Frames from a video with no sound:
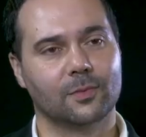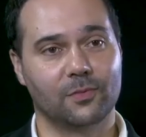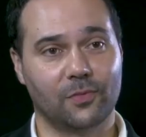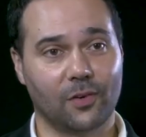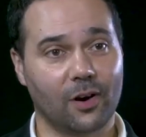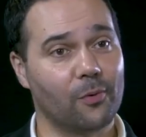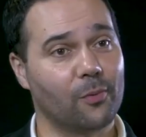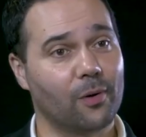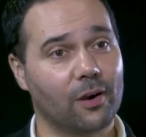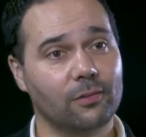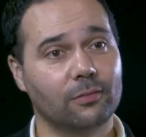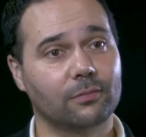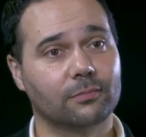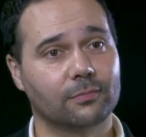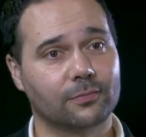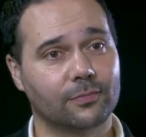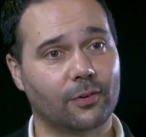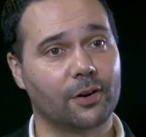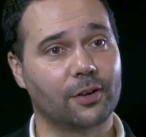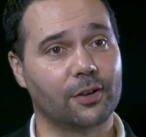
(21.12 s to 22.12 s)
Very well.
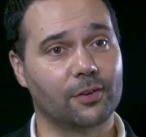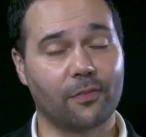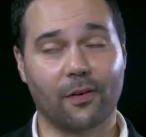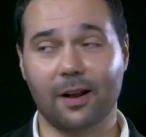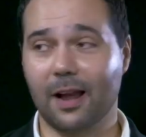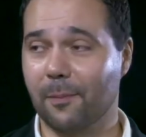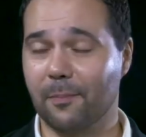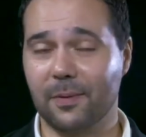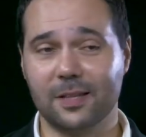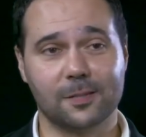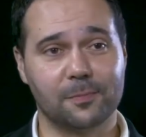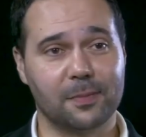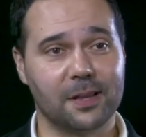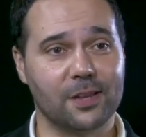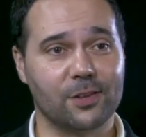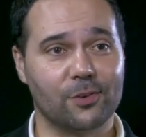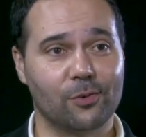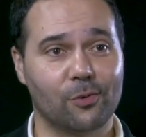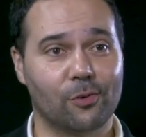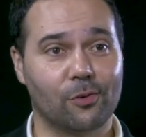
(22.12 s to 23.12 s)
Very good. Very happy to be
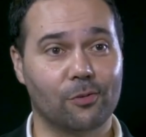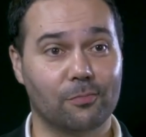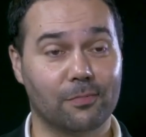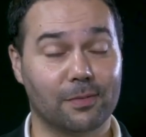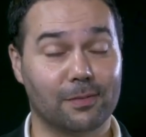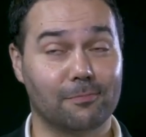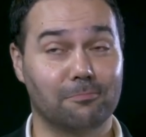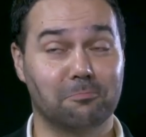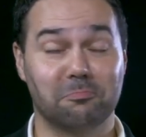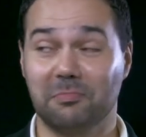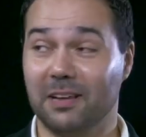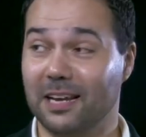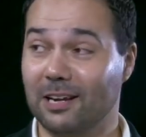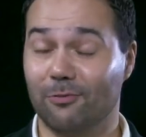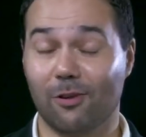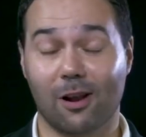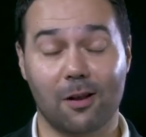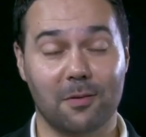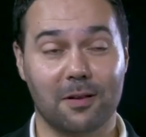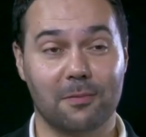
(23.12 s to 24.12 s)
in your
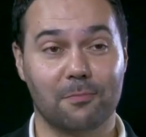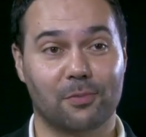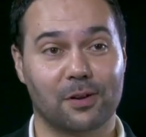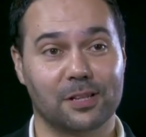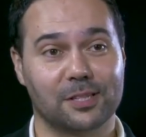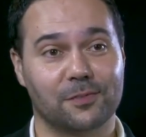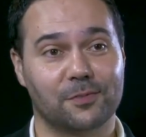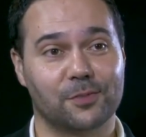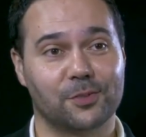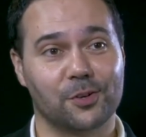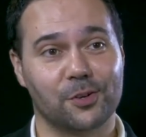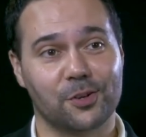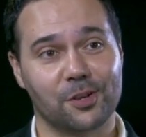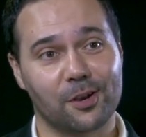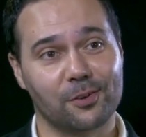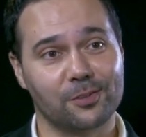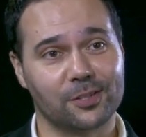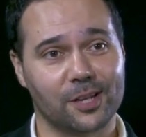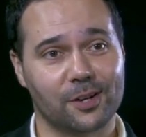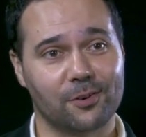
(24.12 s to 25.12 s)
incredibly impressive
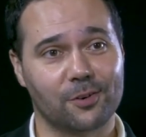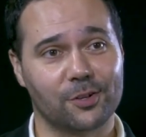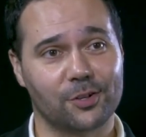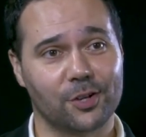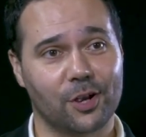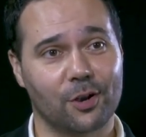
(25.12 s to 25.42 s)
studios here at